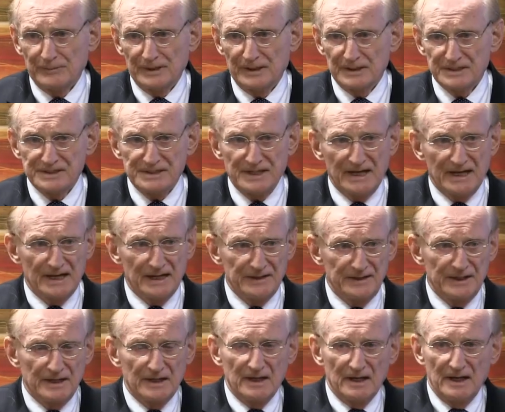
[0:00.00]
has
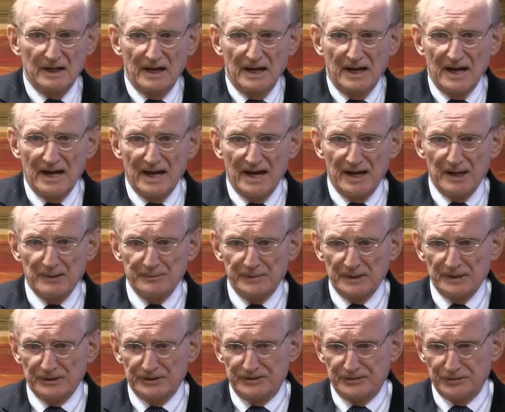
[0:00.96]
had
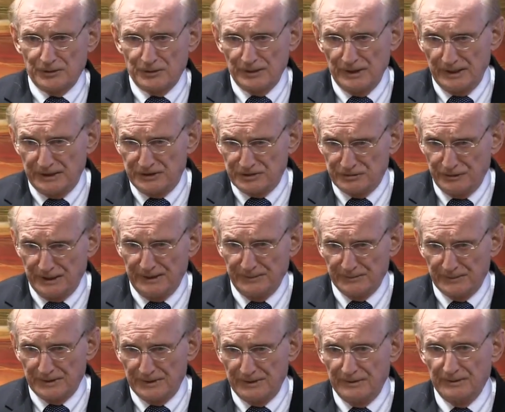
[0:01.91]
ambulatory
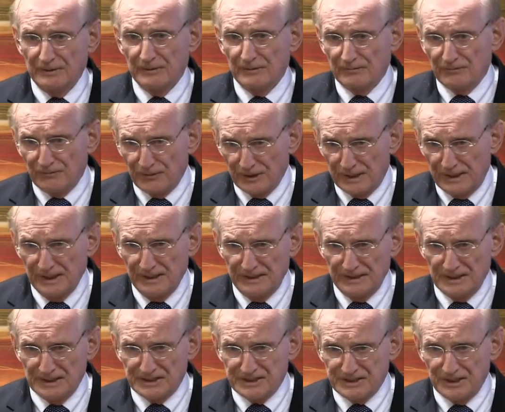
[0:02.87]
treatment for
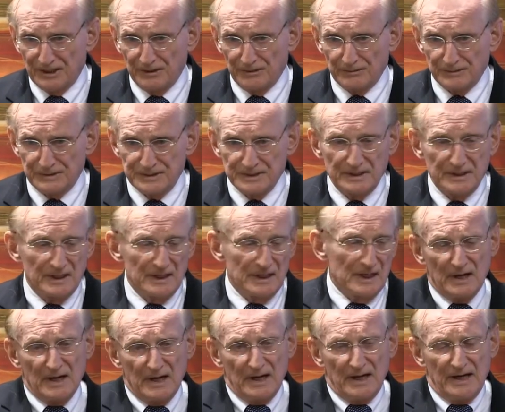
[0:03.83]
kidney stones.
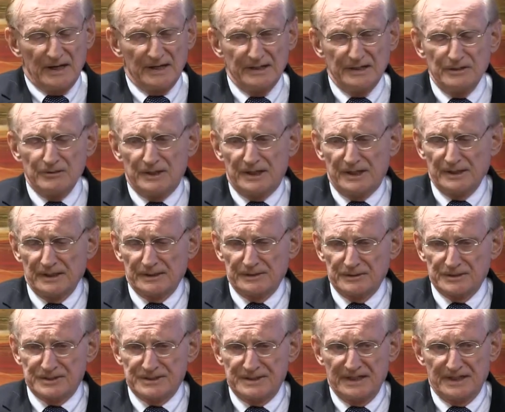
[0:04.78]
And you can
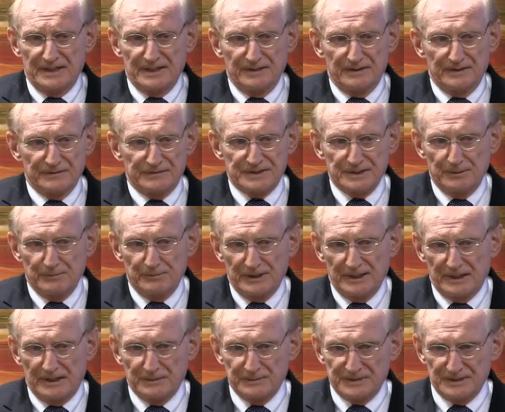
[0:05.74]
understand it. If
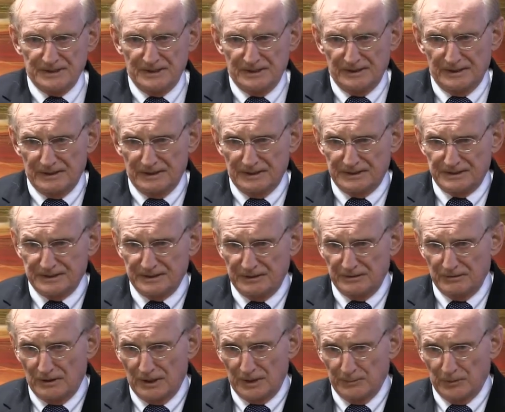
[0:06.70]
somebody comes in and it's
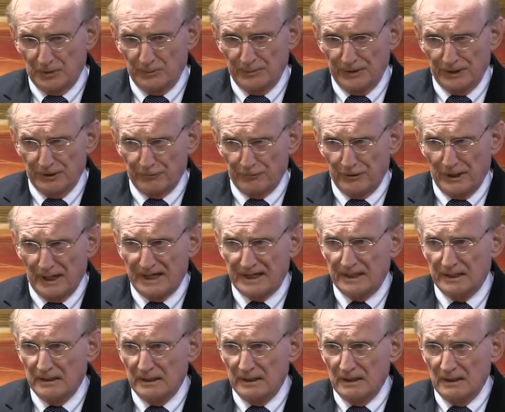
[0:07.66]
an automobile wreck,